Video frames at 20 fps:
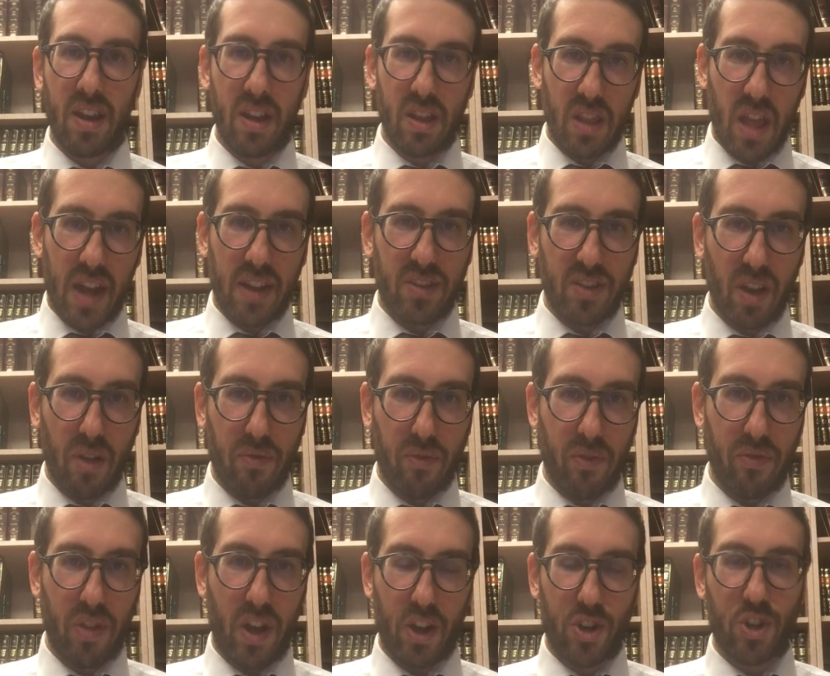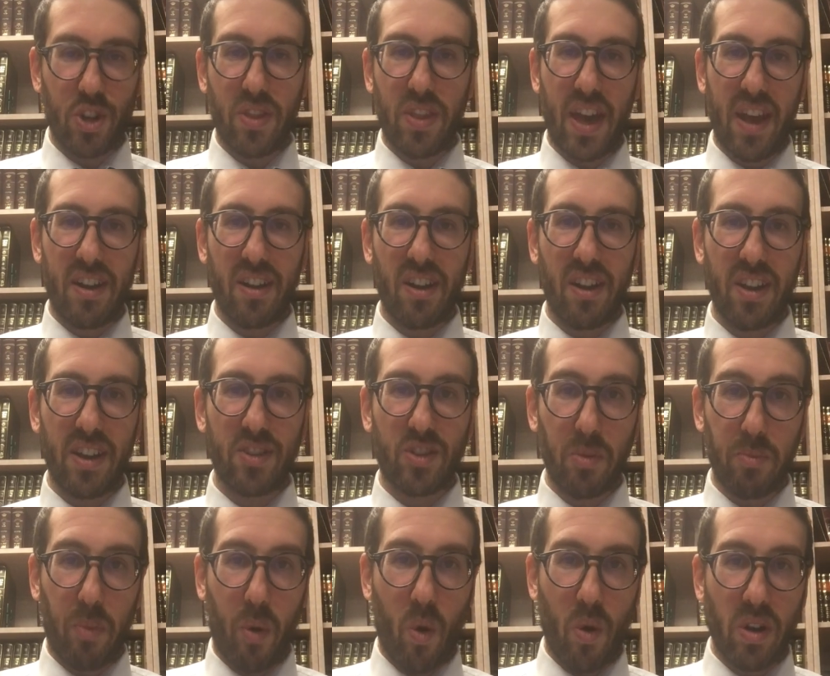A lot of self-reflection that is
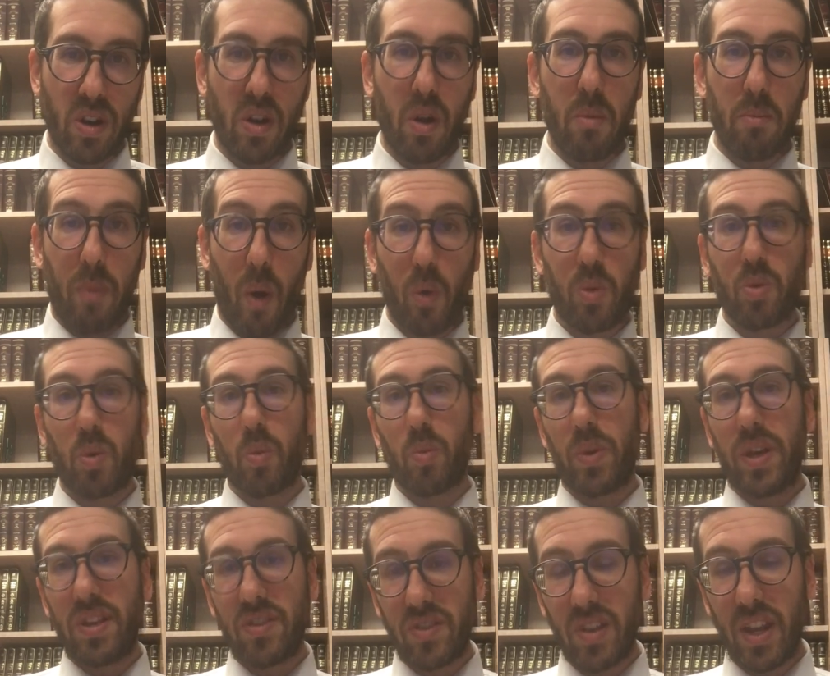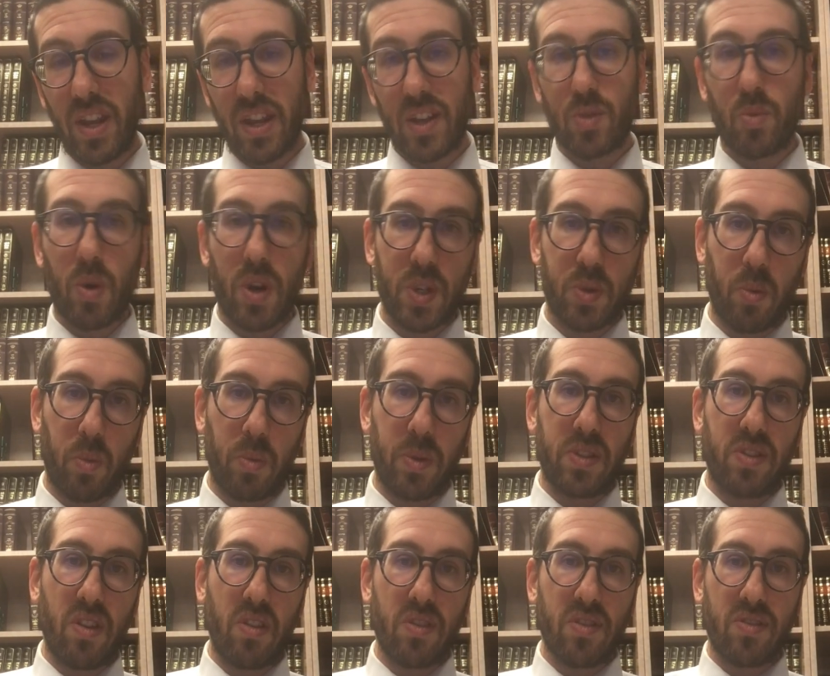important both when we sin as well as when we
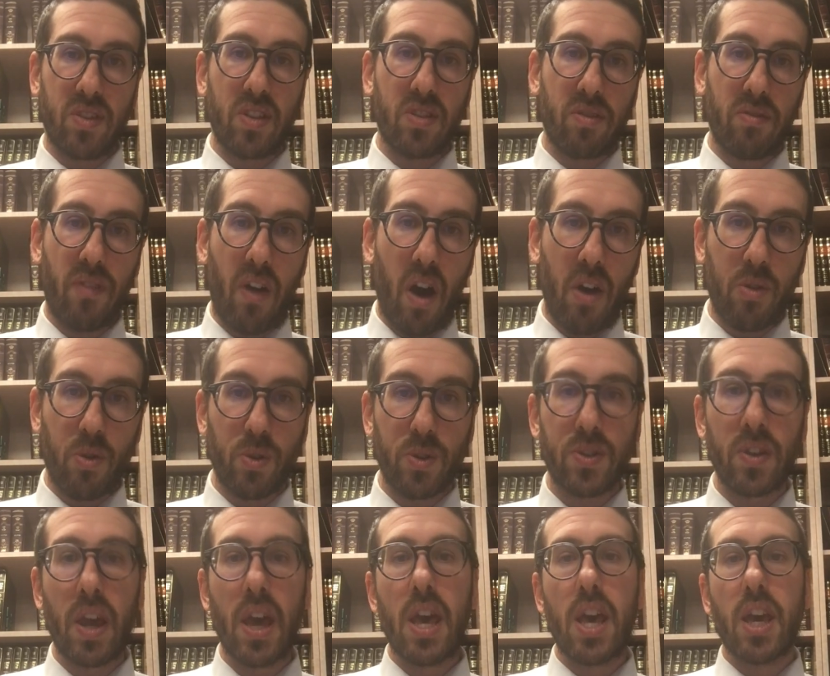see the sins of others.